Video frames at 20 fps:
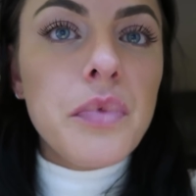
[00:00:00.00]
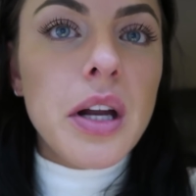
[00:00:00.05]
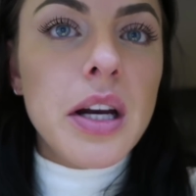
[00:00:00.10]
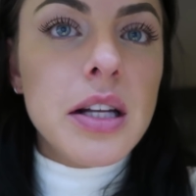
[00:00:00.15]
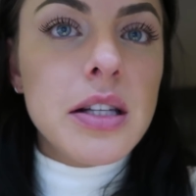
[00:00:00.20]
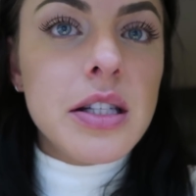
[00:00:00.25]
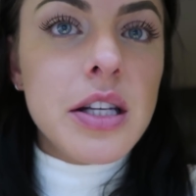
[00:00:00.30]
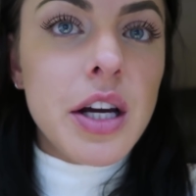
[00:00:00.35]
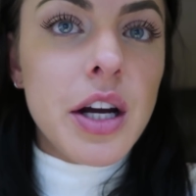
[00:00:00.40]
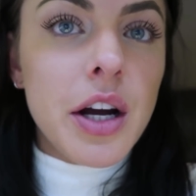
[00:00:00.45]
and
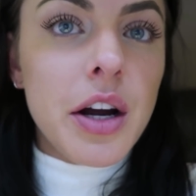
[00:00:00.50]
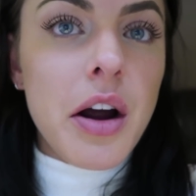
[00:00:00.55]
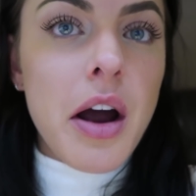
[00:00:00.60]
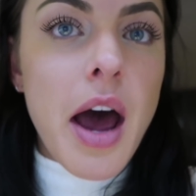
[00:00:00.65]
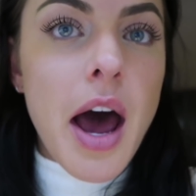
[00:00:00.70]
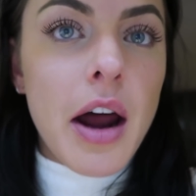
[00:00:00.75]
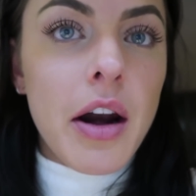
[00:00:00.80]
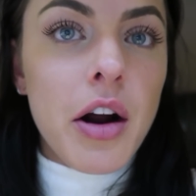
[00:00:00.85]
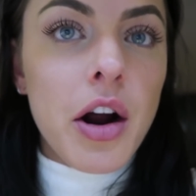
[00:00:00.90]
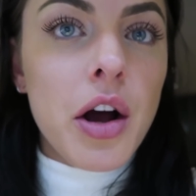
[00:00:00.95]
it's here
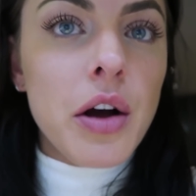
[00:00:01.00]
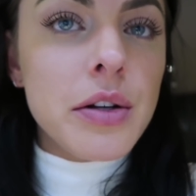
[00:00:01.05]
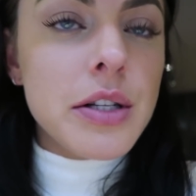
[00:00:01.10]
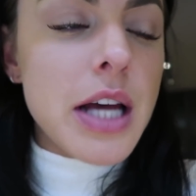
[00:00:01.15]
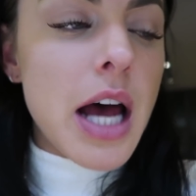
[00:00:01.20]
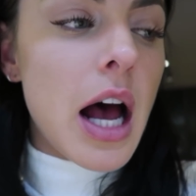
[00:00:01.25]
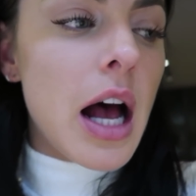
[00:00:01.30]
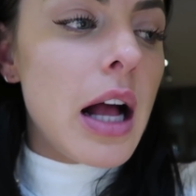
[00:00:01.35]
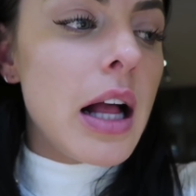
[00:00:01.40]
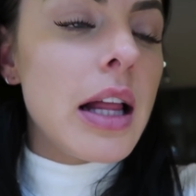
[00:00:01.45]
at our
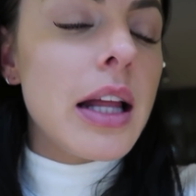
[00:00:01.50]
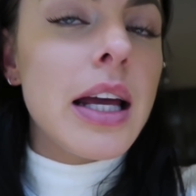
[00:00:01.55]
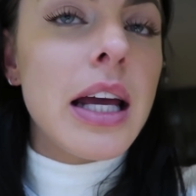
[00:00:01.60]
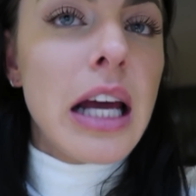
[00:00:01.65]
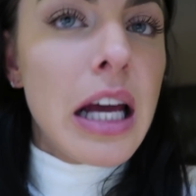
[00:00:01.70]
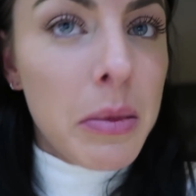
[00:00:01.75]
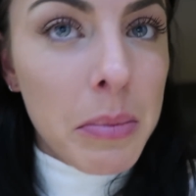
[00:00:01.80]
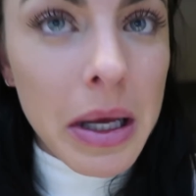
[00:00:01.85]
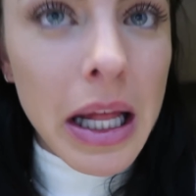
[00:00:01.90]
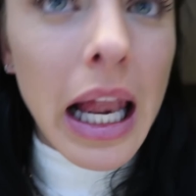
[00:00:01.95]
hotel
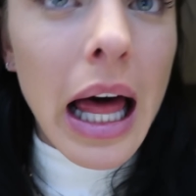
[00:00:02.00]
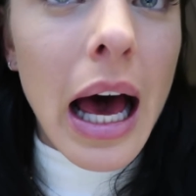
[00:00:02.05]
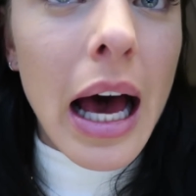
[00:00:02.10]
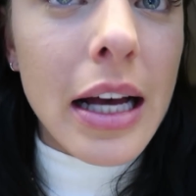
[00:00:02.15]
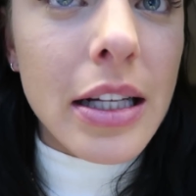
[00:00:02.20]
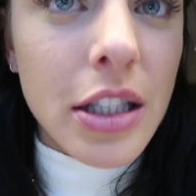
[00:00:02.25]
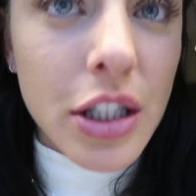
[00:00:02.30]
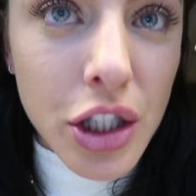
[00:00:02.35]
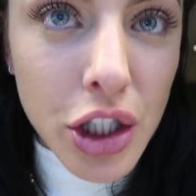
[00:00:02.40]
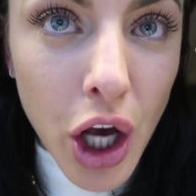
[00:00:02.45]
in
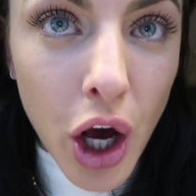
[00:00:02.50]
Milan.